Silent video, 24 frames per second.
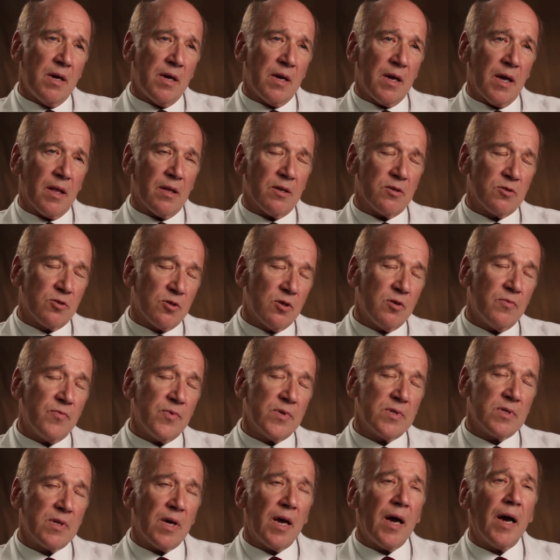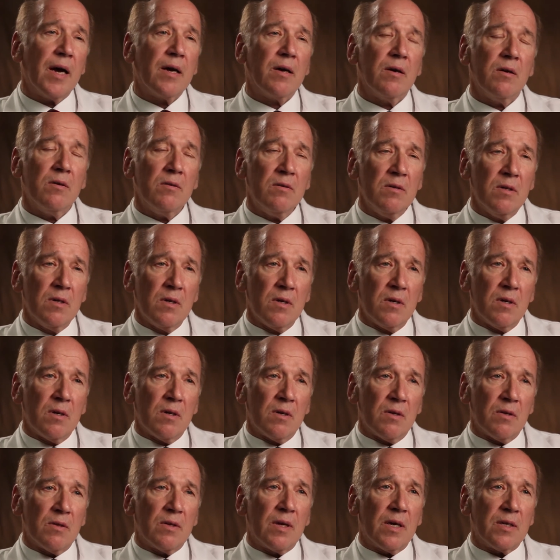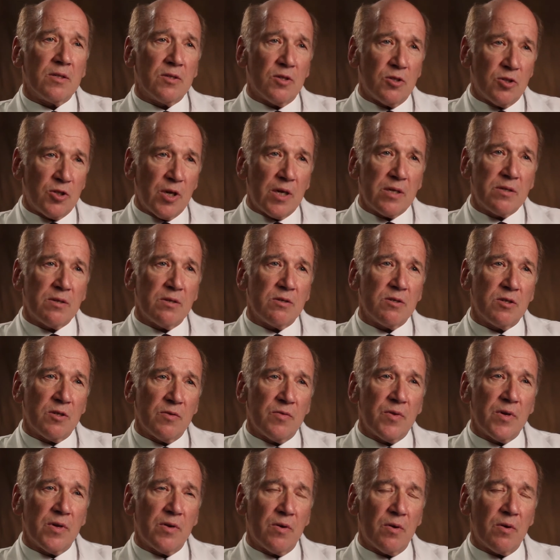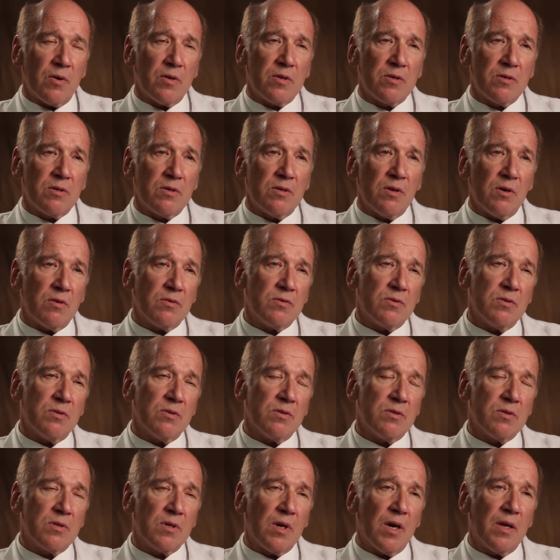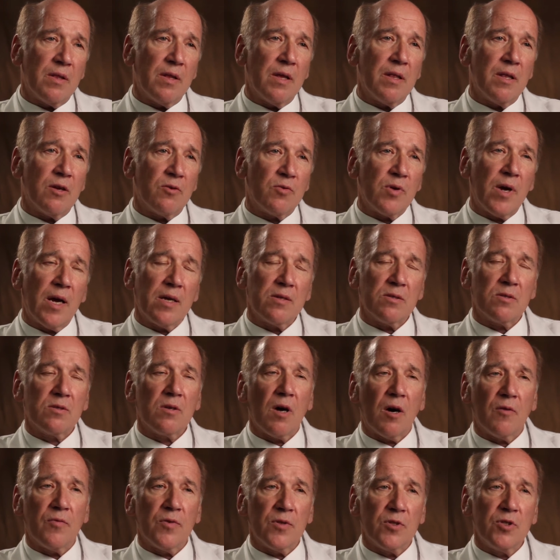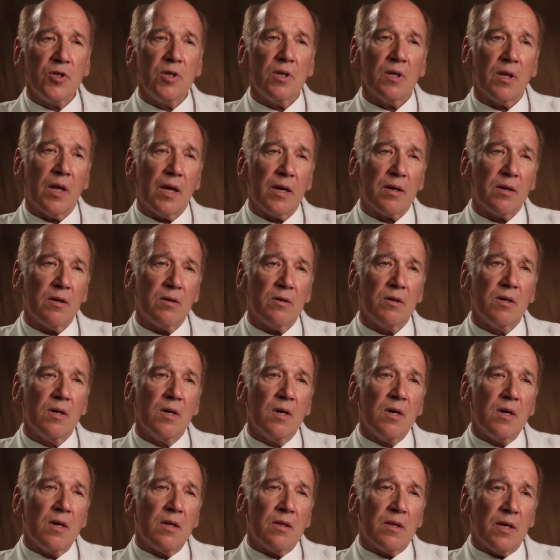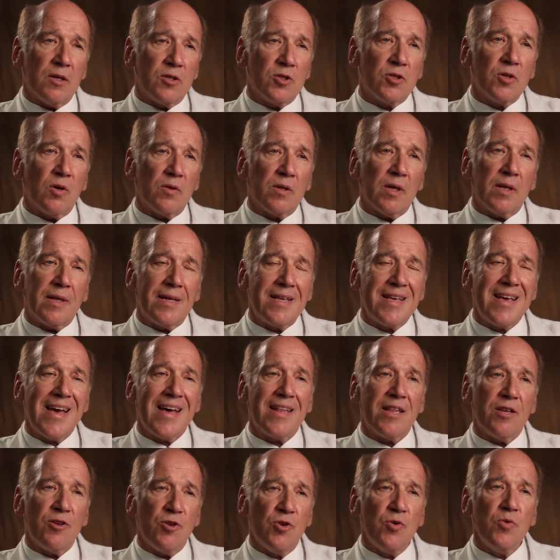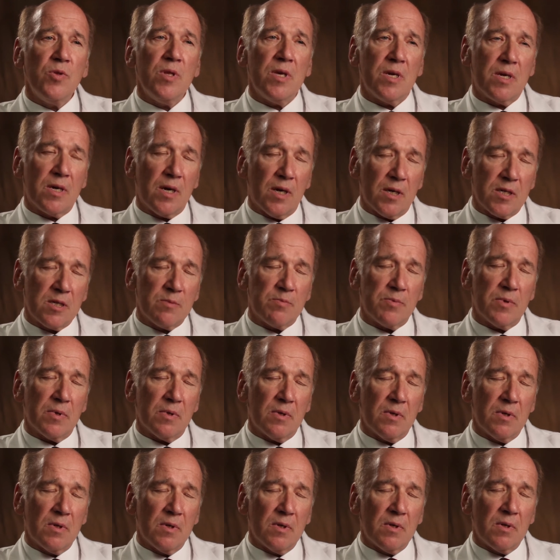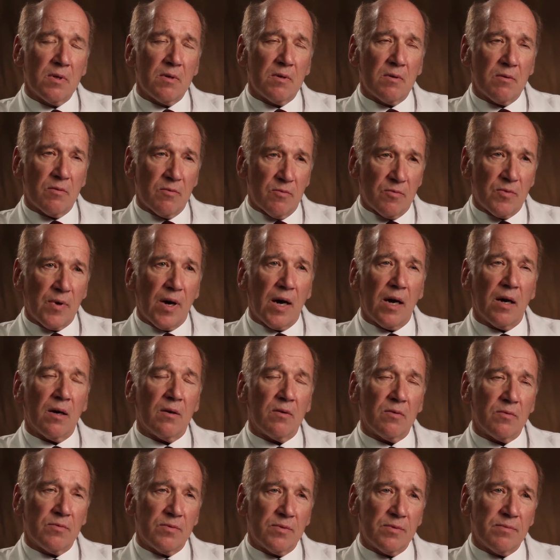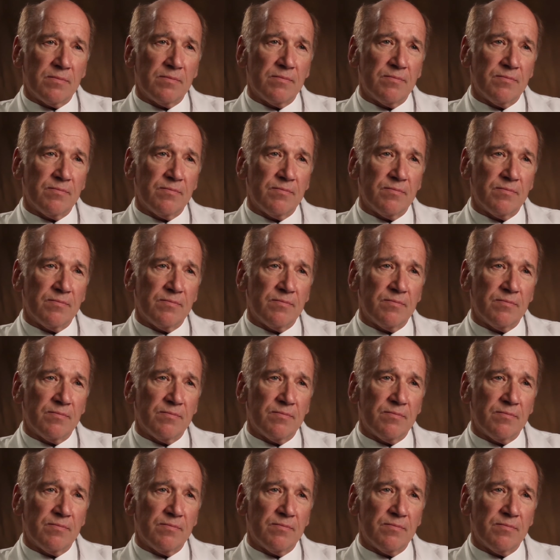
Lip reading: He had a surface echo that suggested severe aortic stenosis, and then a transesophageal echo that showed that he had a unicuspid valve.